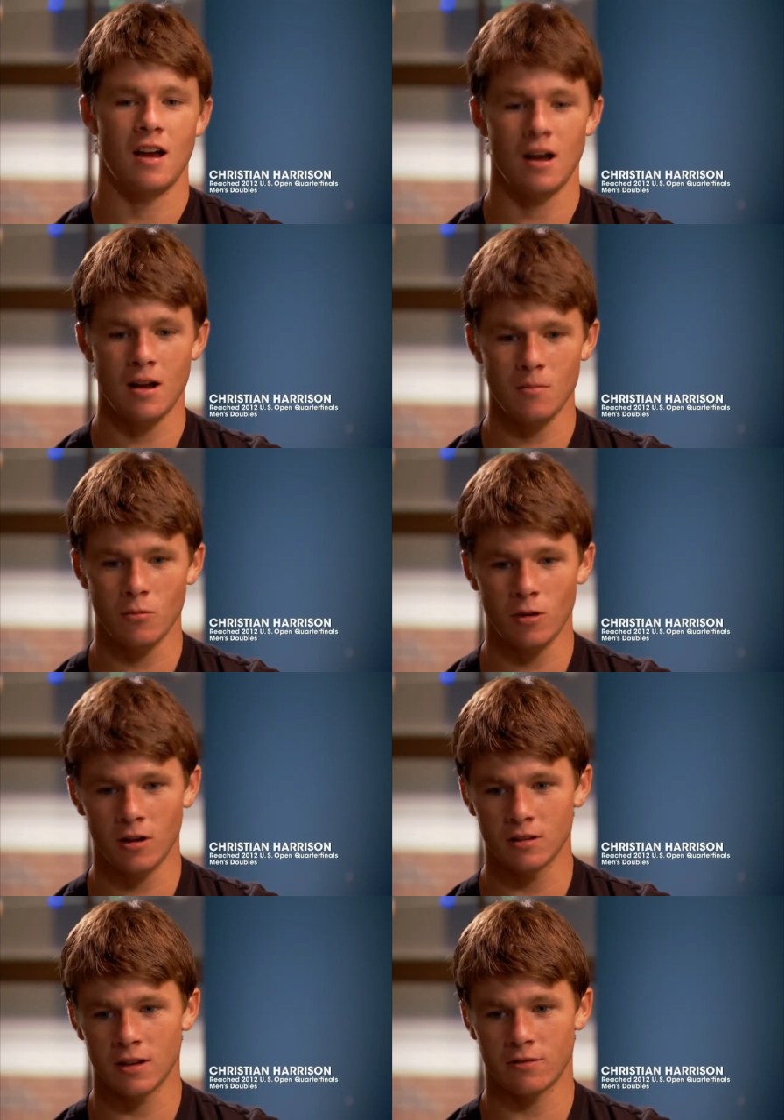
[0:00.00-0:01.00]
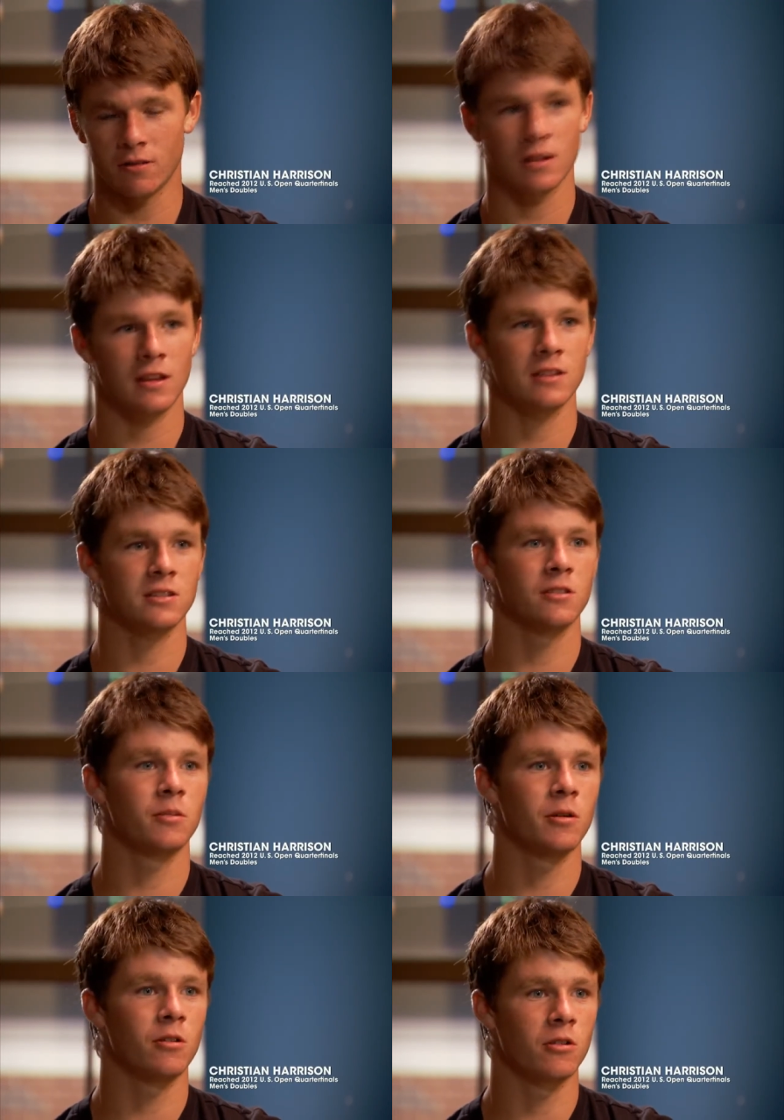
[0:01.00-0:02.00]
Um, well, definitely he's a
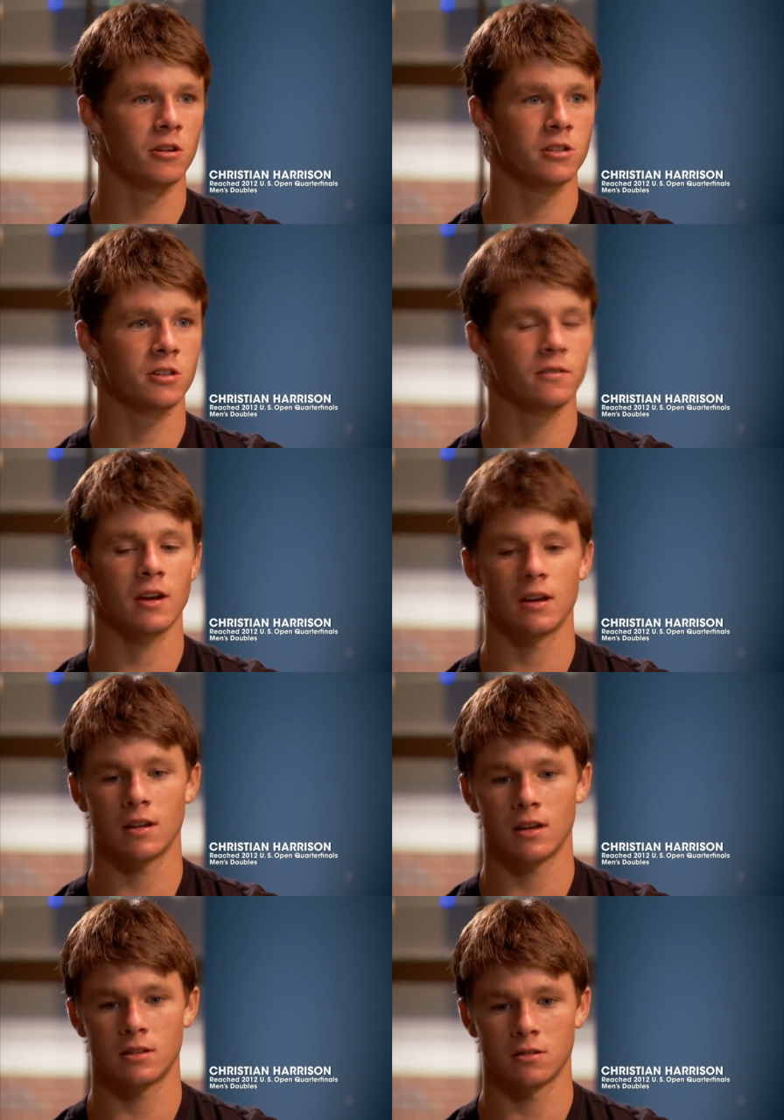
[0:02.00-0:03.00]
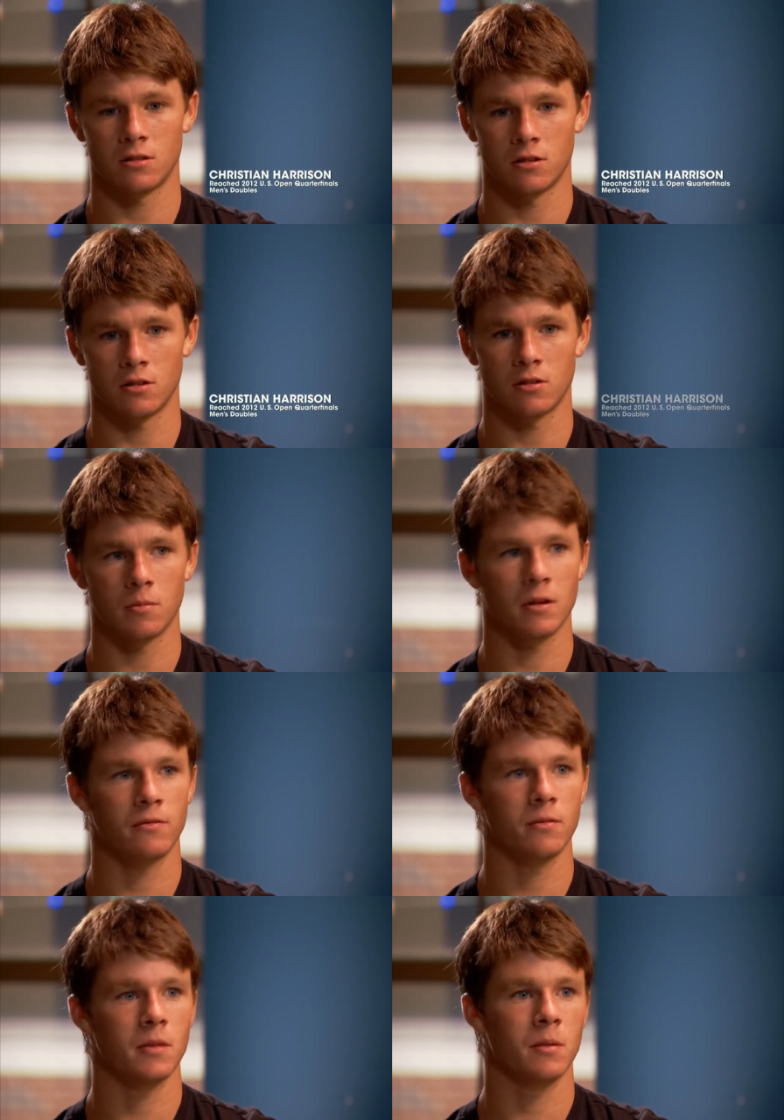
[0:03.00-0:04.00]
little bit older, so I've kind of got to learn a little bit
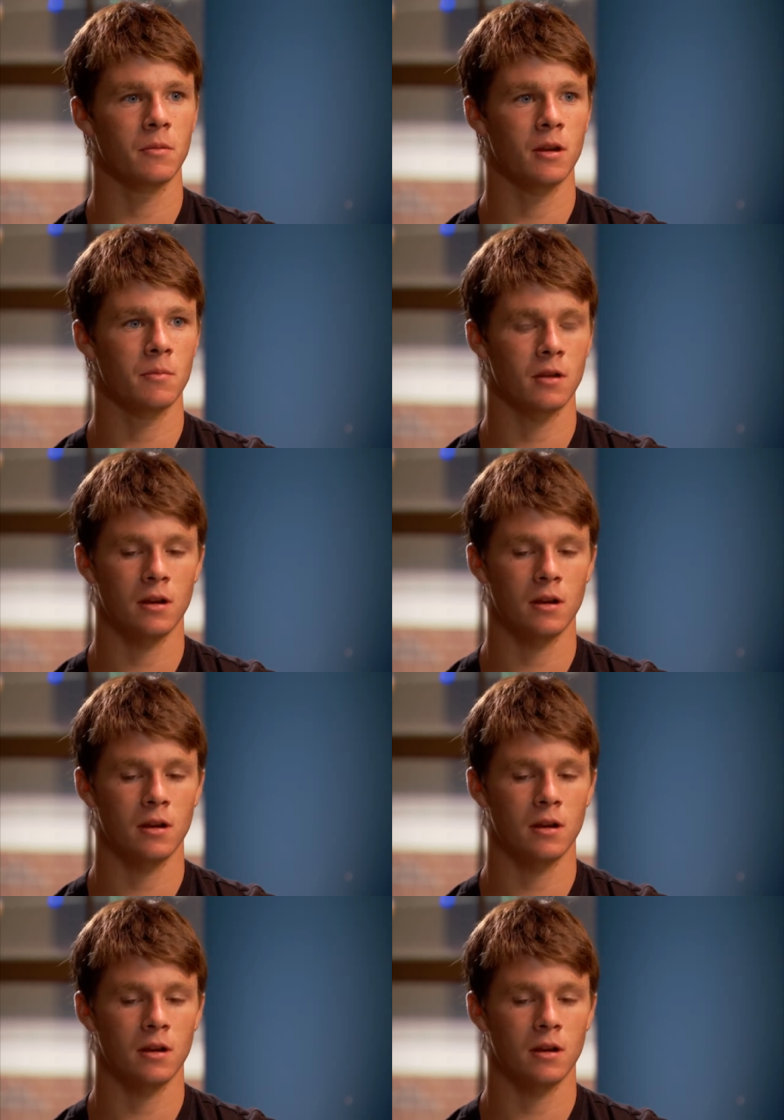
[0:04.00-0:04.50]
from him coming